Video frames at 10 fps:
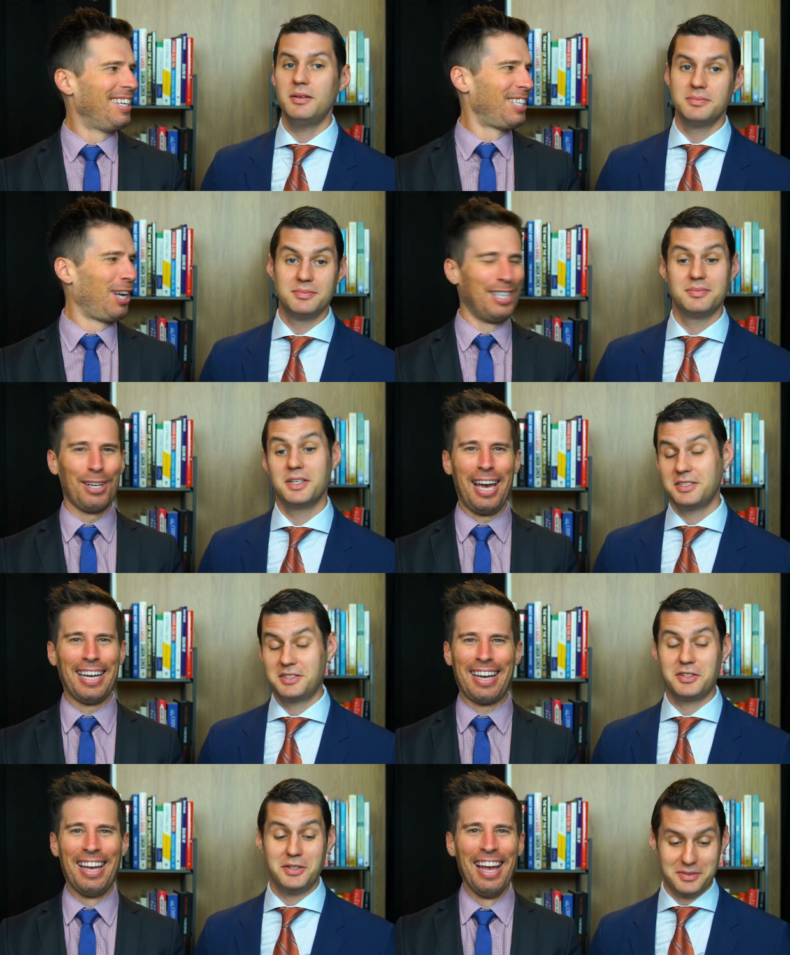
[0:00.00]
Speaker 1: She's
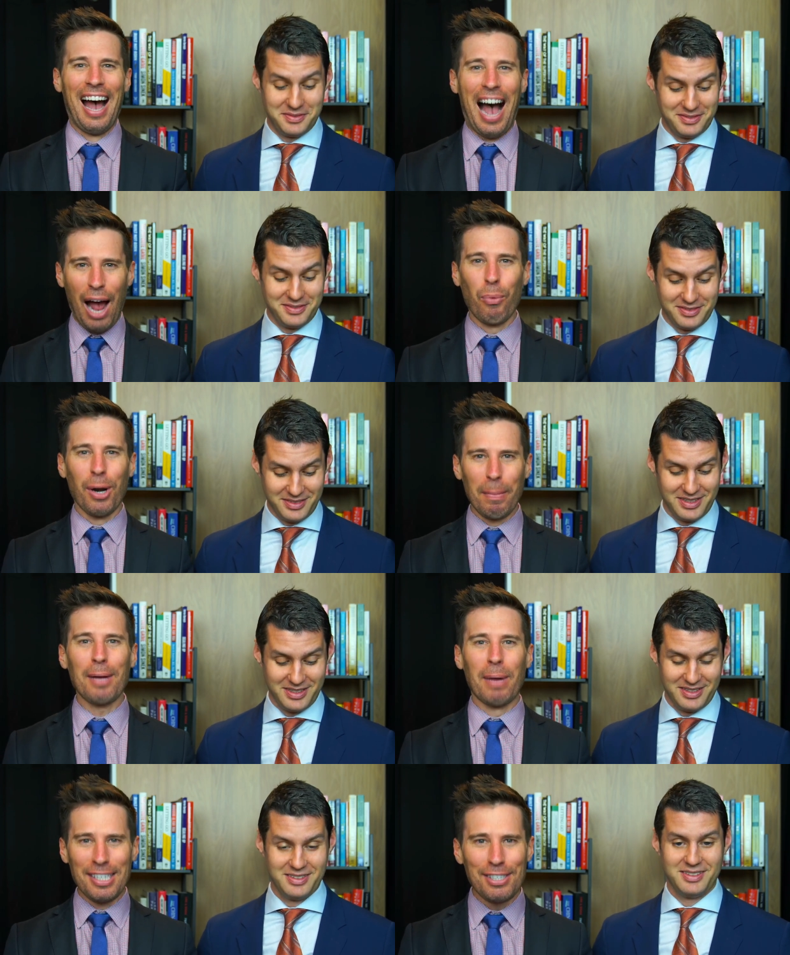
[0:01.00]
like, right. "I want to make
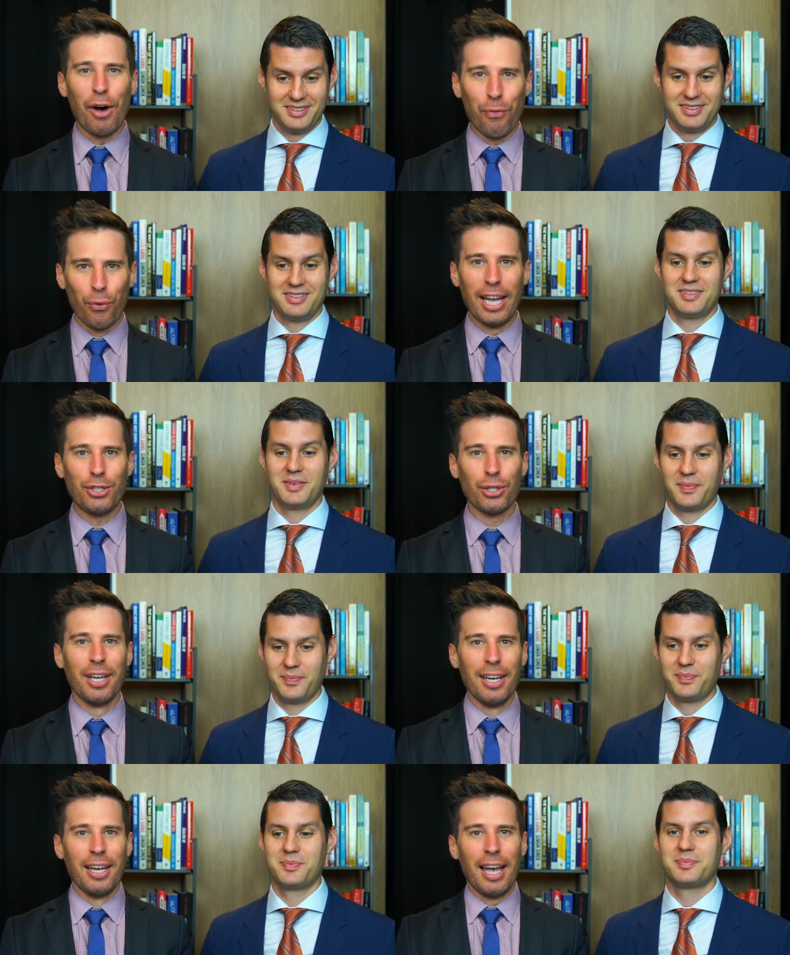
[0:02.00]
myself rich,"
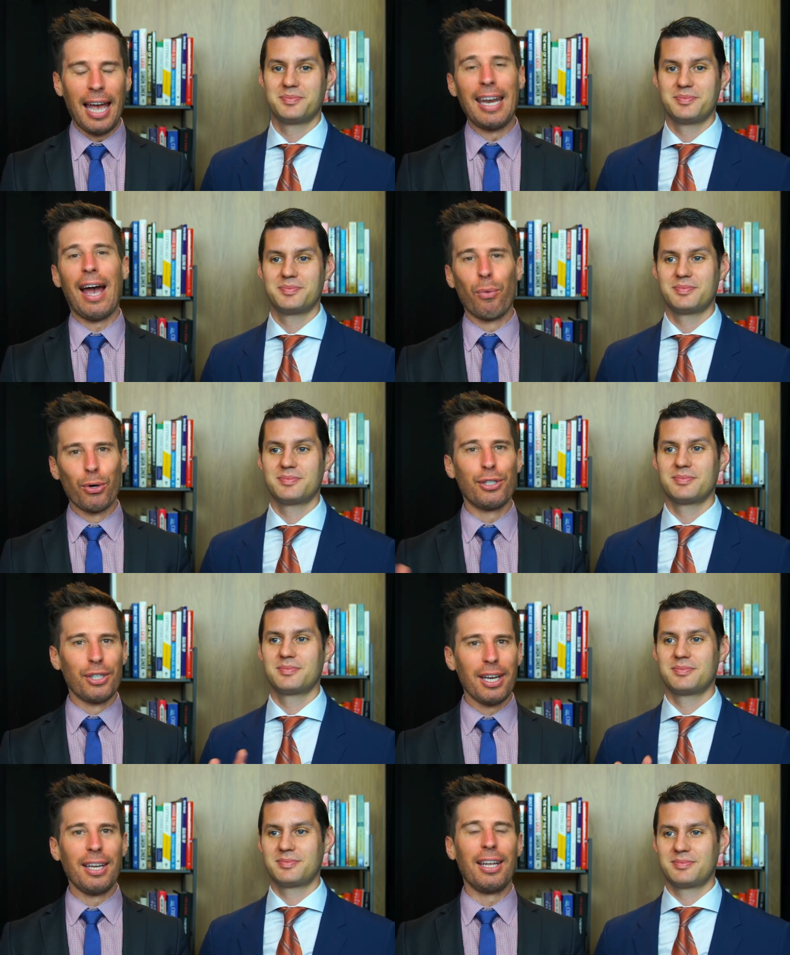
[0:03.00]
and now we're
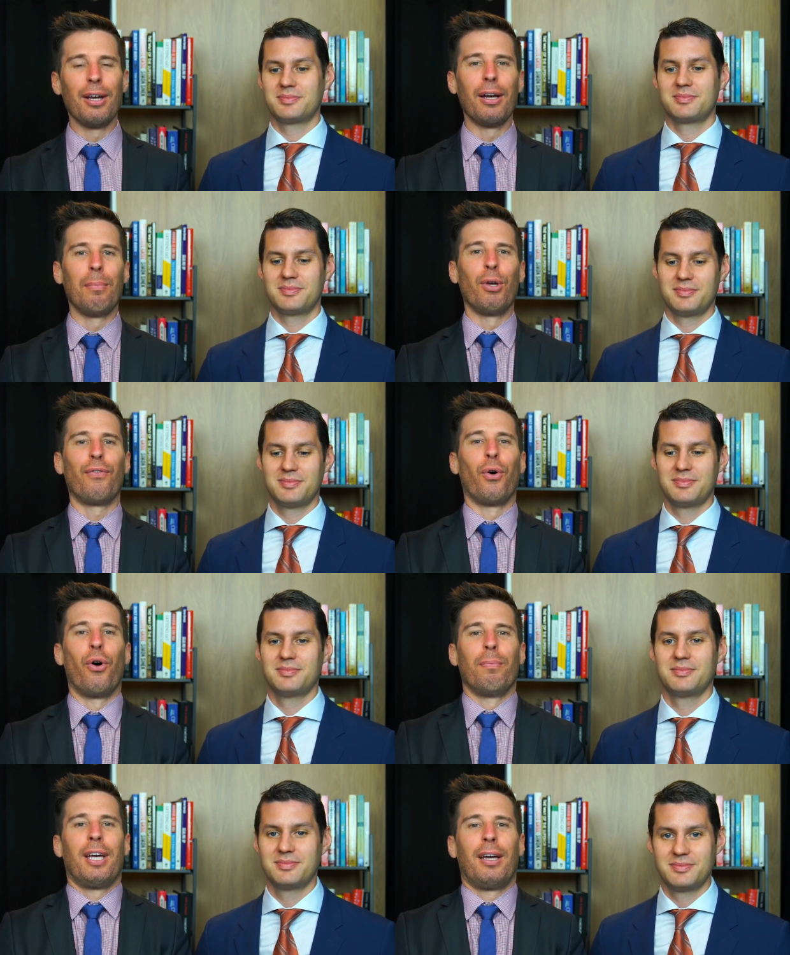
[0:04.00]
sitting in a beautiful
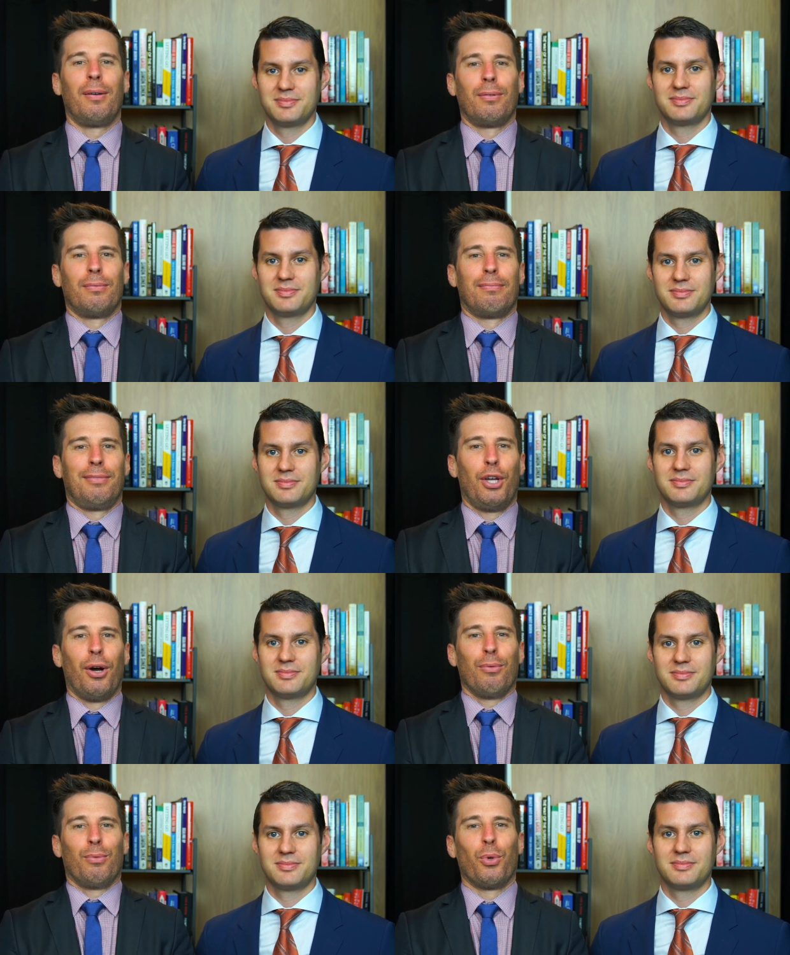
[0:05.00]
home that you
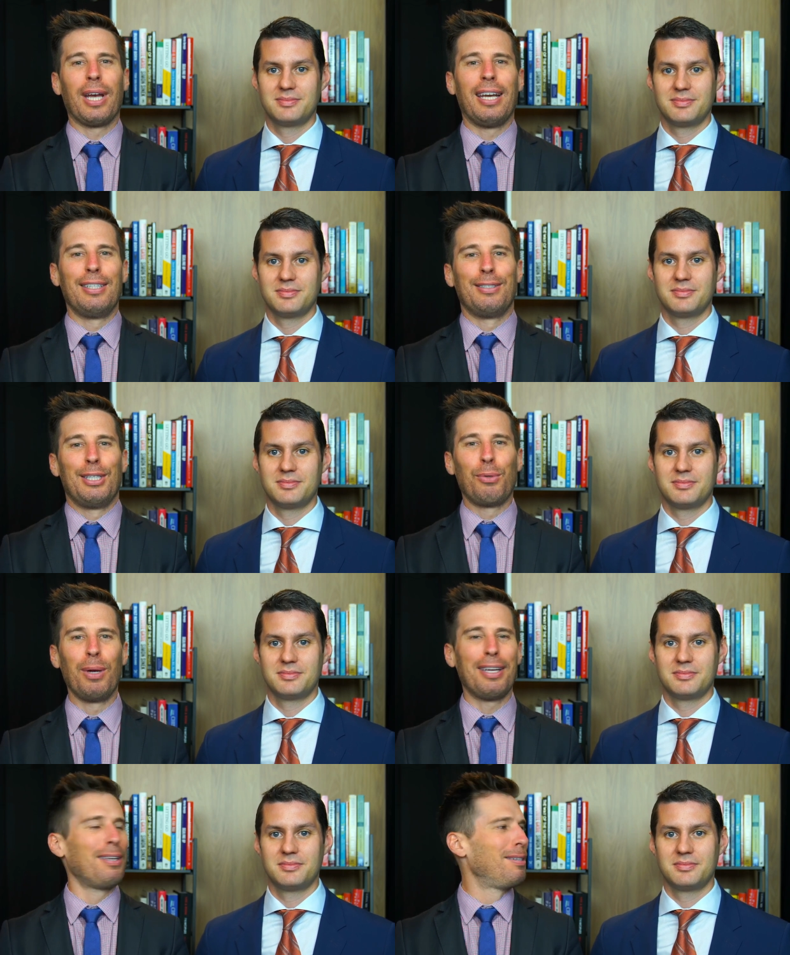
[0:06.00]
know we'll get in this
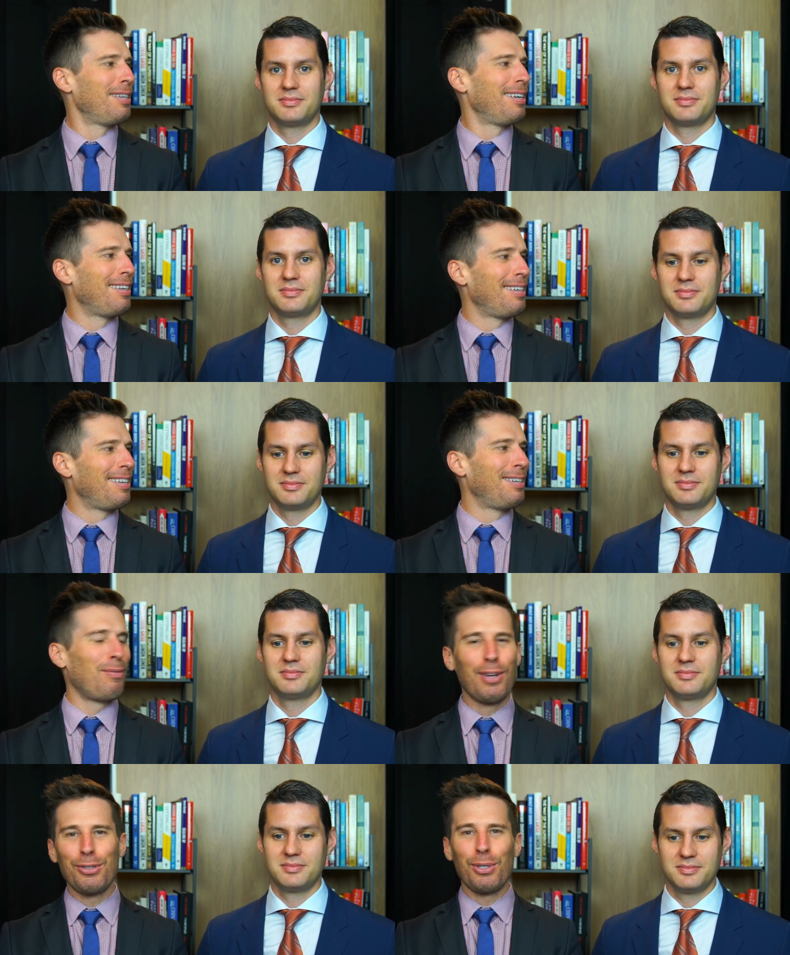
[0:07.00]
week and uh,
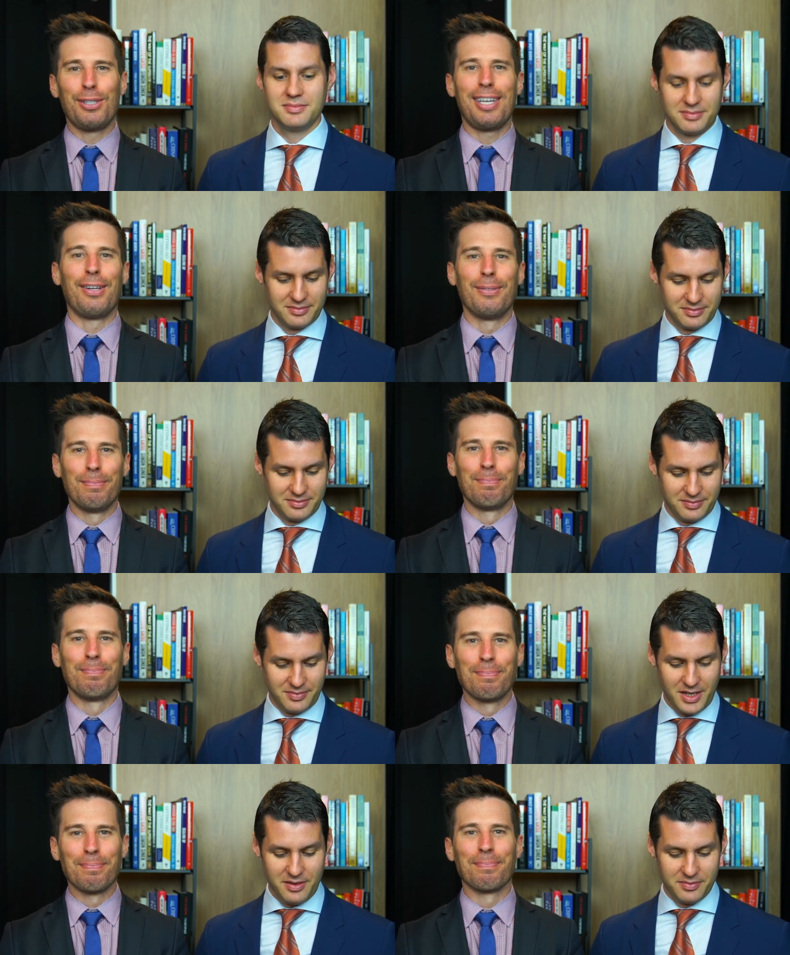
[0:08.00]
eventually sell.
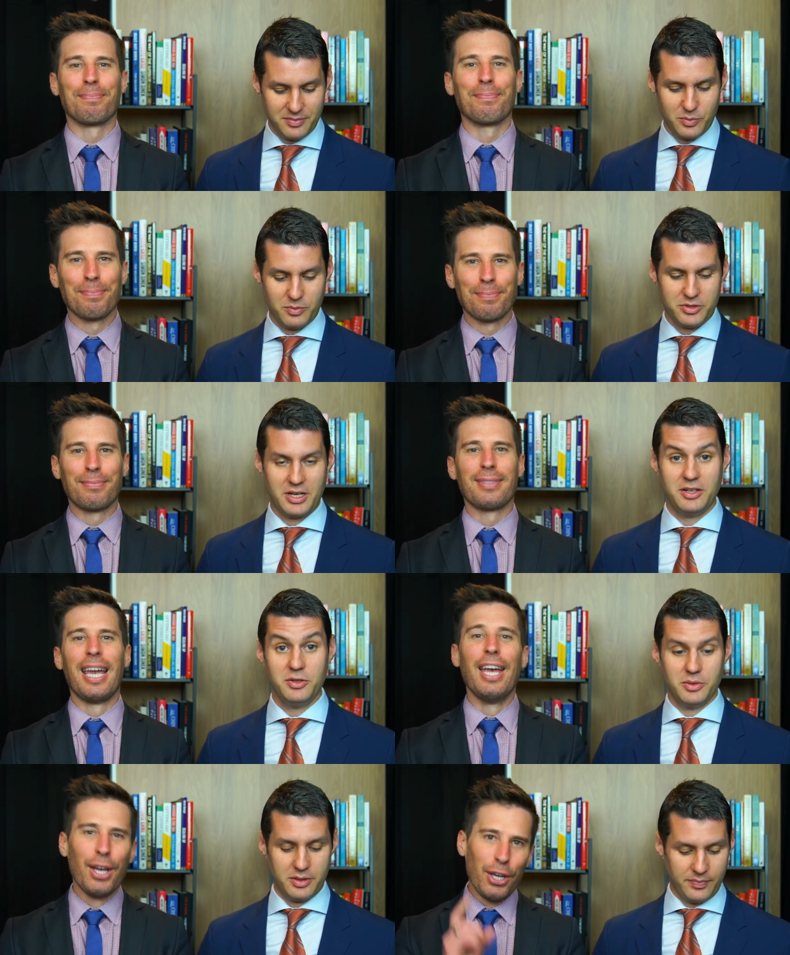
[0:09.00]
Yeah stay
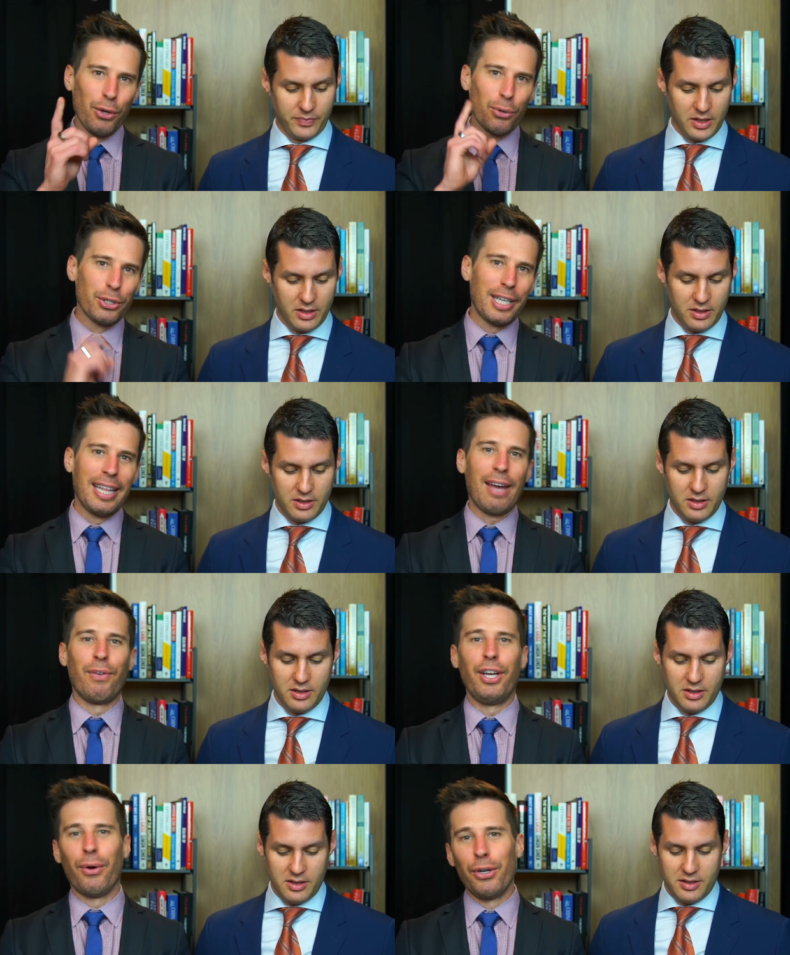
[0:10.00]
tuned. You will see that
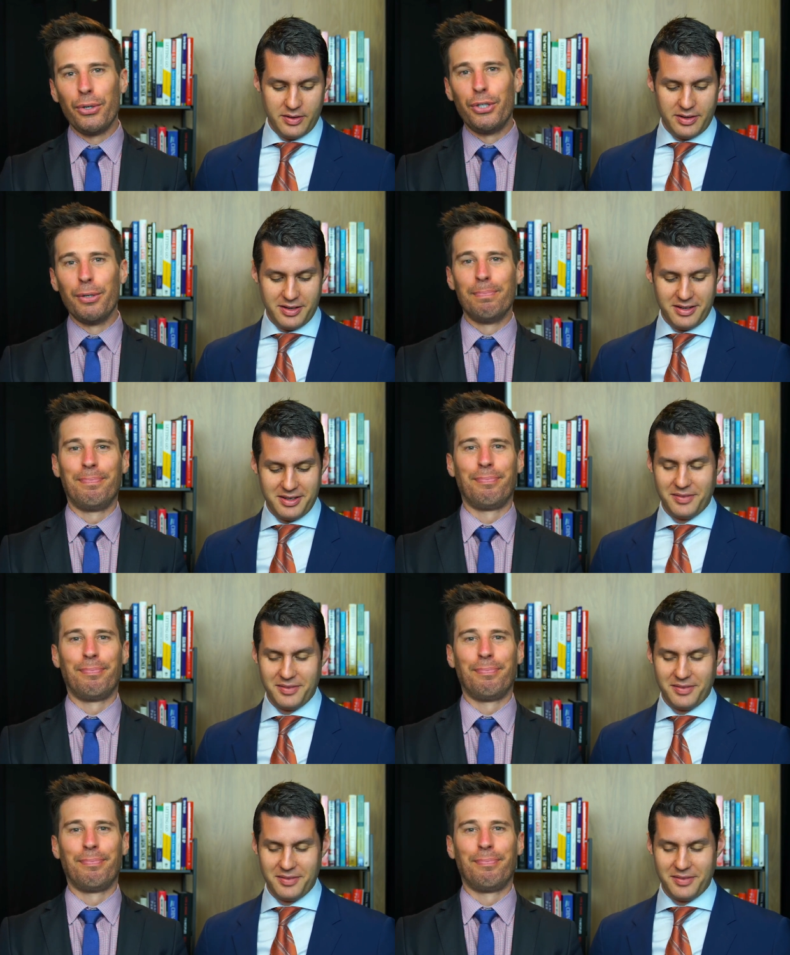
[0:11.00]
video on YouTube.